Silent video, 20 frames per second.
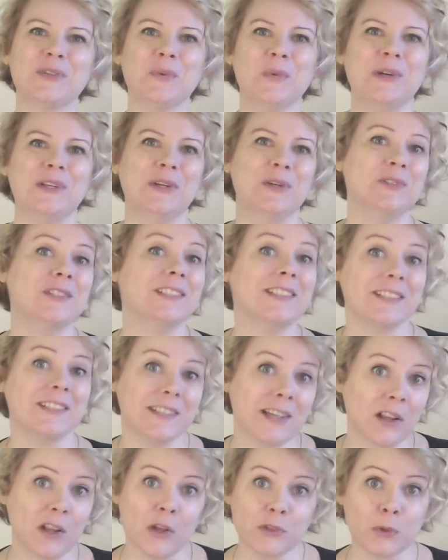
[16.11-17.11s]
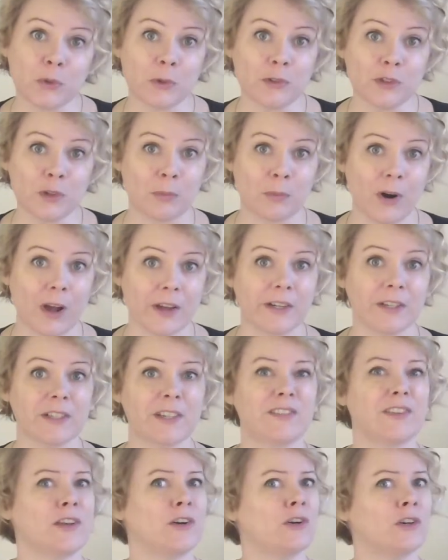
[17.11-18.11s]
We use it to sell all sorts of products
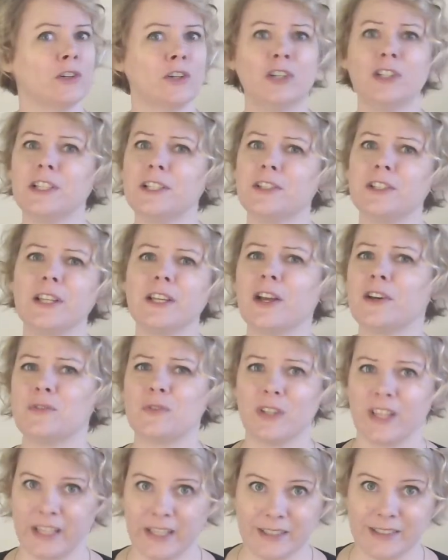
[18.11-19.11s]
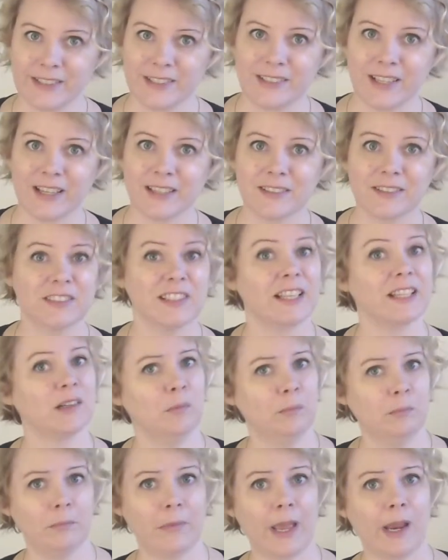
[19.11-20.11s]
that are clearly unrelated to sex, like
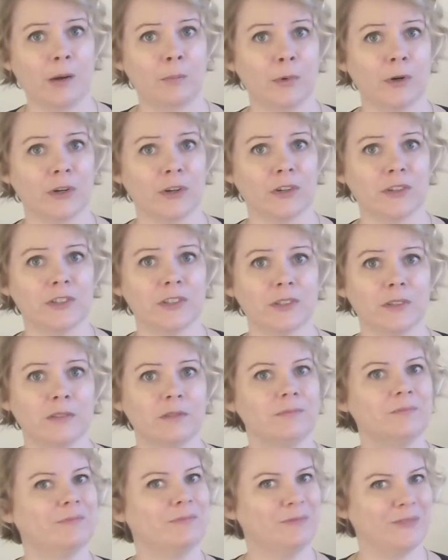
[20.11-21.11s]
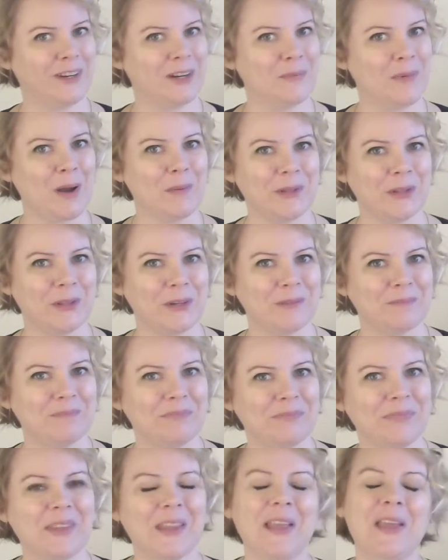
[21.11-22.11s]
hamburgers, very popular.
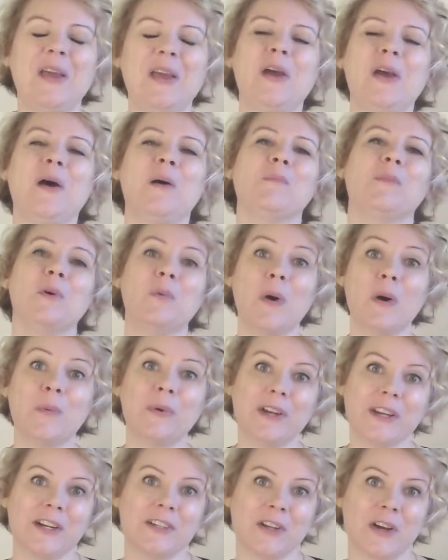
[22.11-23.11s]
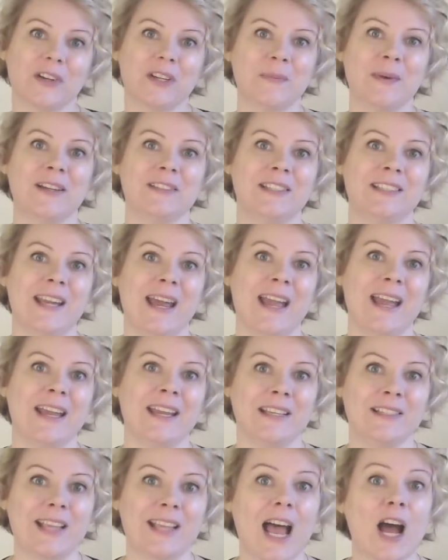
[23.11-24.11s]
But what we're going to talk about today
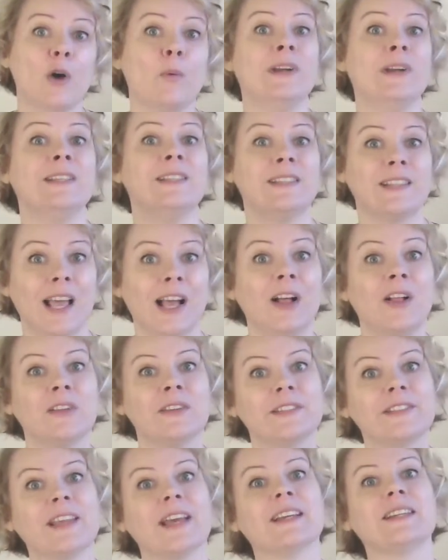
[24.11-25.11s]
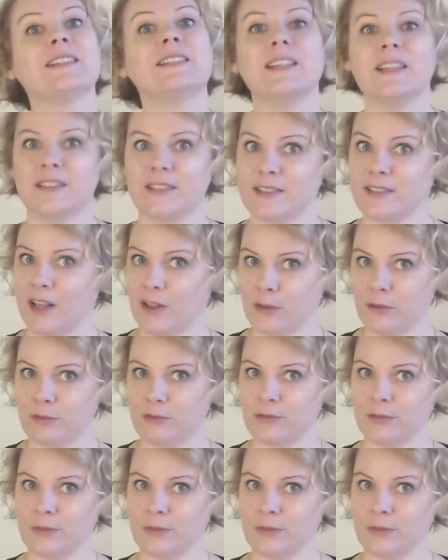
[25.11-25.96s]
is how we sell sex itself.